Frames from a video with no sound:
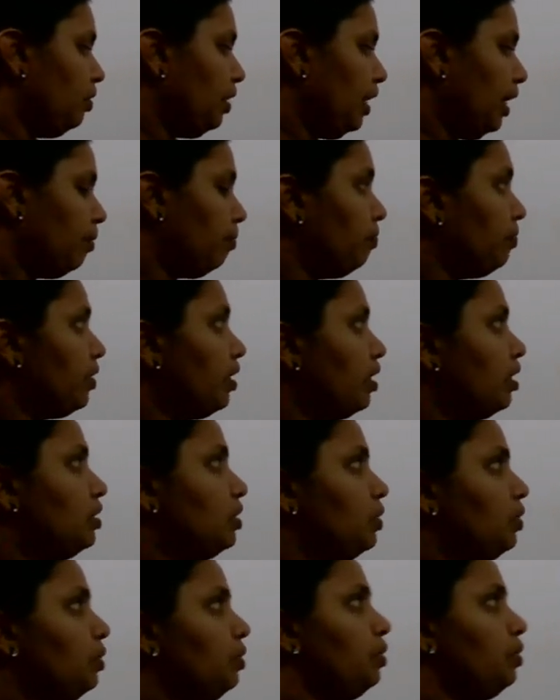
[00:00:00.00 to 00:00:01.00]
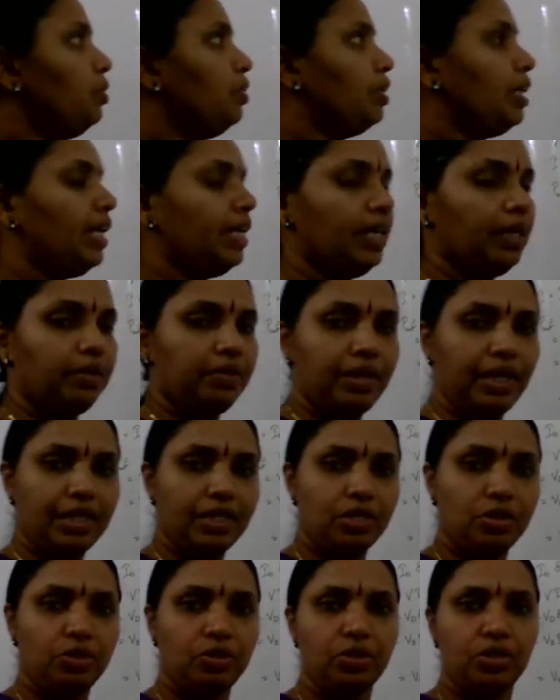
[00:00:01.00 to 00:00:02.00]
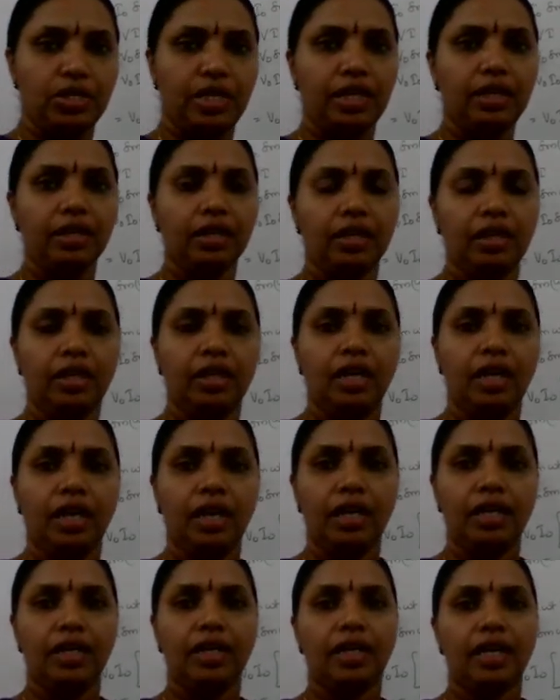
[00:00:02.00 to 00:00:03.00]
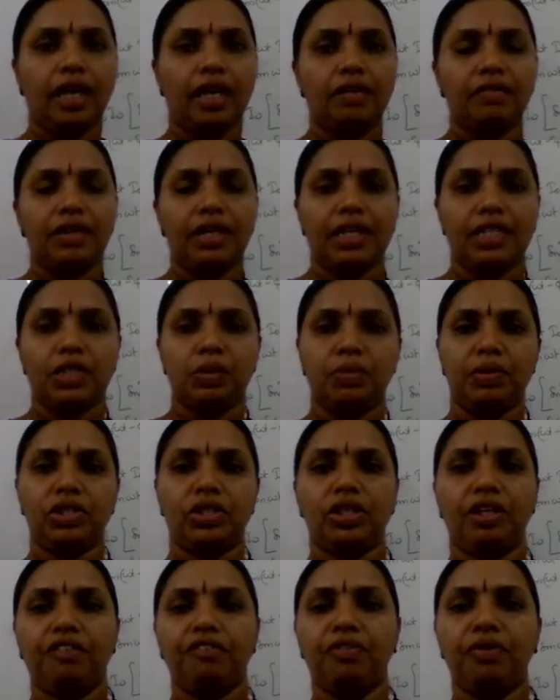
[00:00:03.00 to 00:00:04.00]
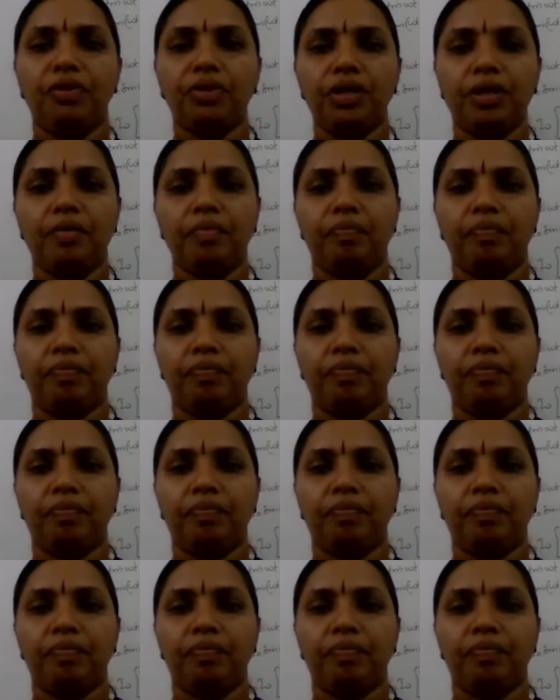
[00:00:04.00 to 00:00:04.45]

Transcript: Okay. So write down next question. Derive an expression for